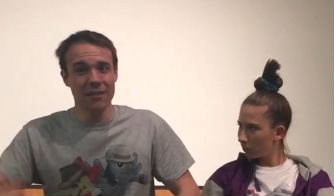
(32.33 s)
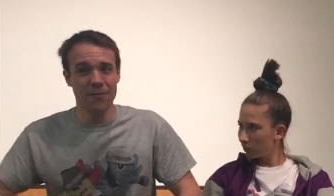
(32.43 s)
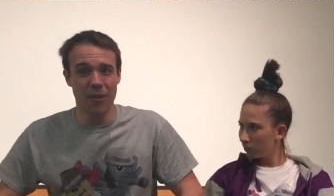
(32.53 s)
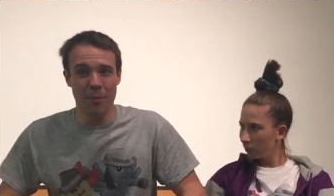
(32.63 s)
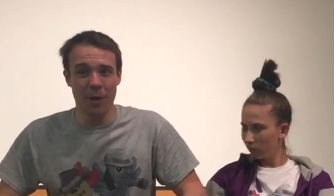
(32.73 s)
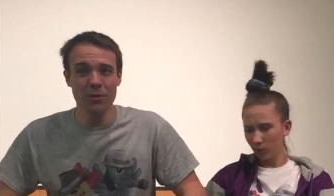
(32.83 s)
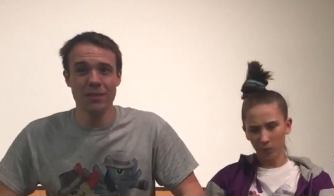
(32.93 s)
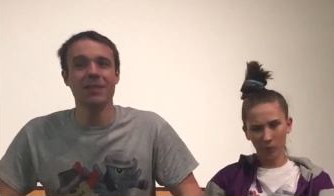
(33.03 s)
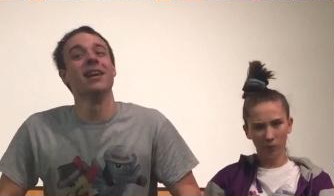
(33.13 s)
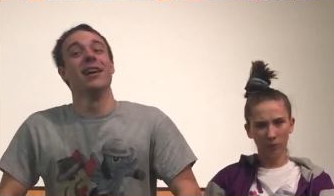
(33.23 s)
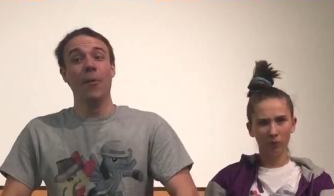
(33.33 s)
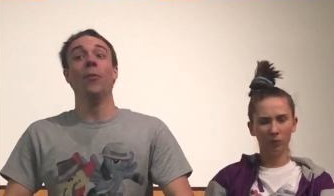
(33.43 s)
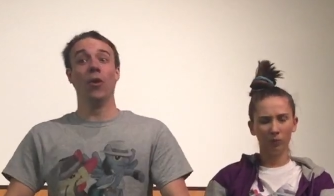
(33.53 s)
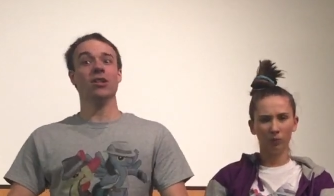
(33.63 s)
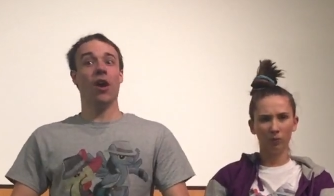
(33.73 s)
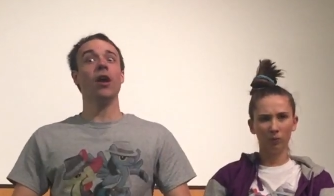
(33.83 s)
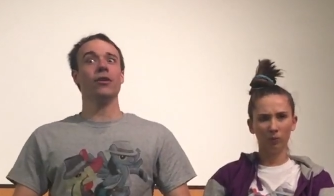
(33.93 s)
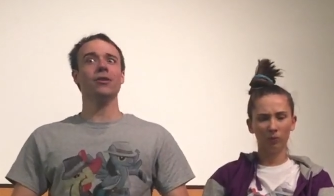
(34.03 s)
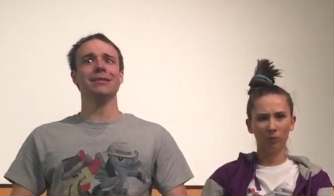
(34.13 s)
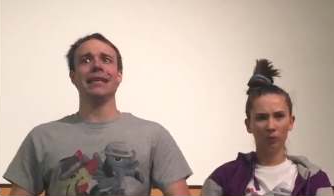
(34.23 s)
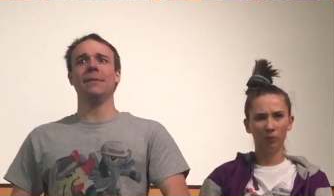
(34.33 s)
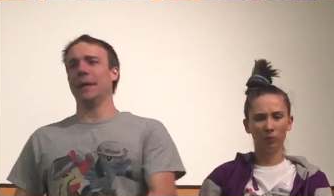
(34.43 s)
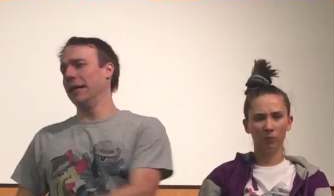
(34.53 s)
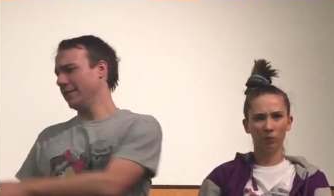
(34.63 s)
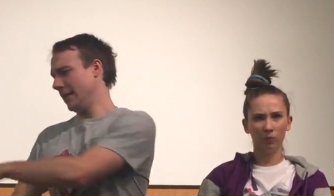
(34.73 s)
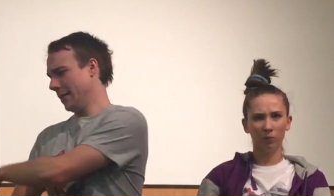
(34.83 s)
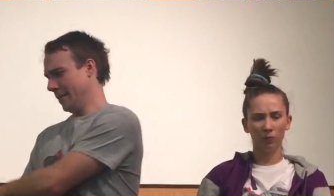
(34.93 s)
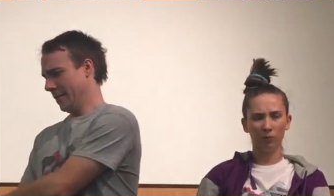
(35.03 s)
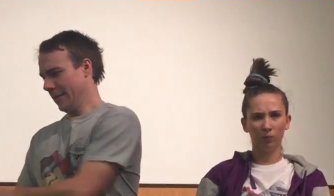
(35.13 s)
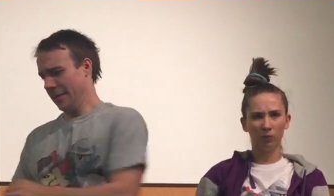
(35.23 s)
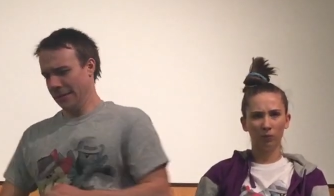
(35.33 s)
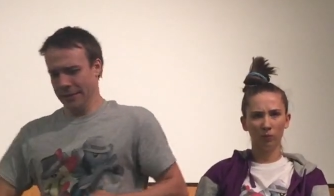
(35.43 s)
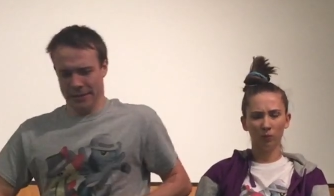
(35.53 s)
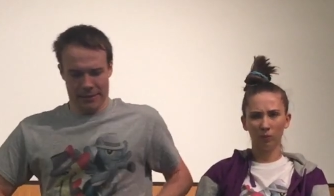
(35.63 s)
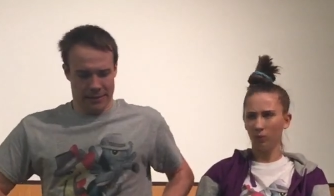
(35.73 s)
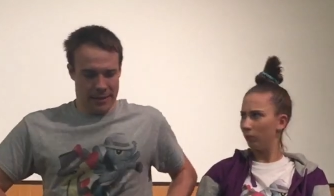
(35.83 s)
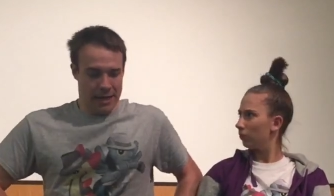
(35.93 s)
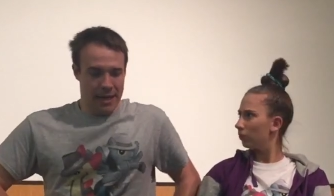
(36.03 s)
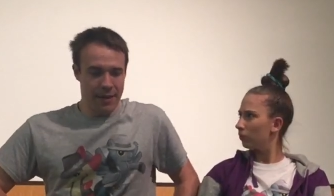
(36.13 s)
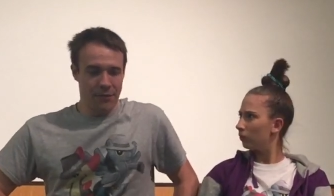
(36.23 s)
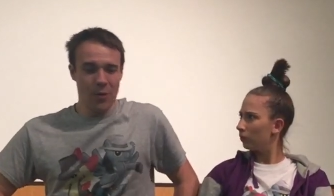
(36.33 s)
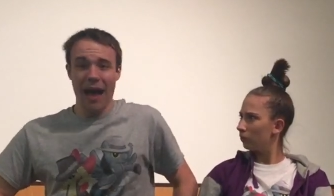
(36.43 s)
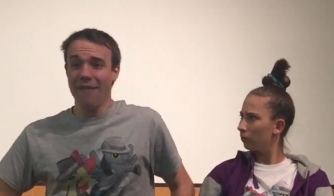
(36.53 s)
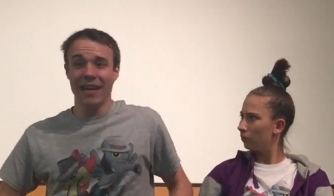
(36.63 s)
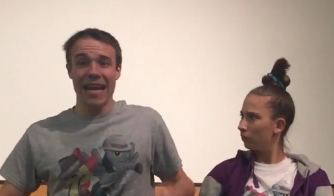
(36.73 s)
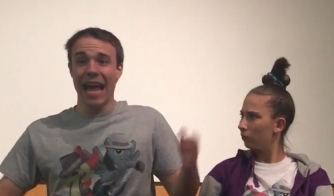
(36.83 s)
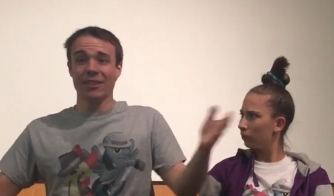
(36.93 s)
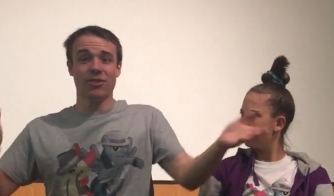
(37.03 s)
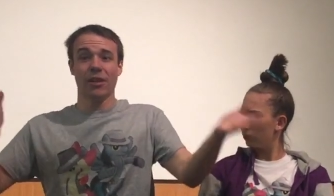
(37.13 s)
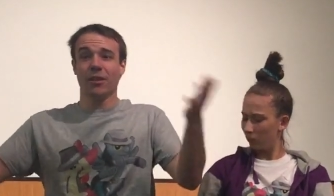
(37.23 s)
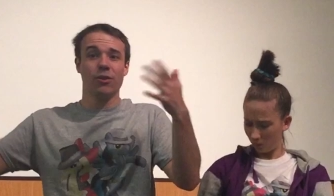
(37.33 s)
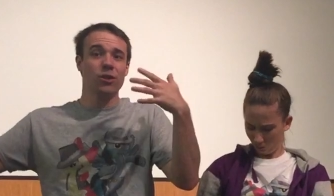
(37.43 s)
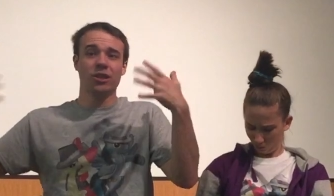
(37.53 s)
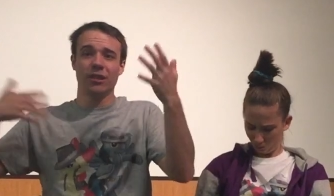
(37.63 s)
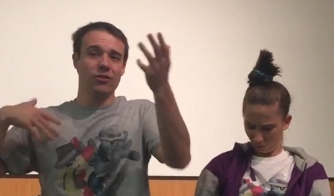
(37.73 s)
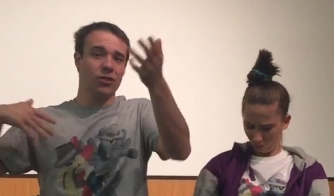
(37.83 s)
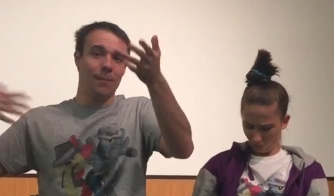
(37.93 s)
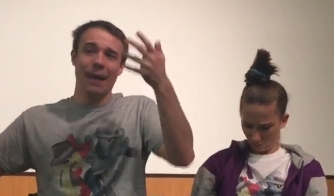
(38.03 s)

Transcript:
Speaker 1: and foremost, put on your seatbelt. If you have any extra cushions or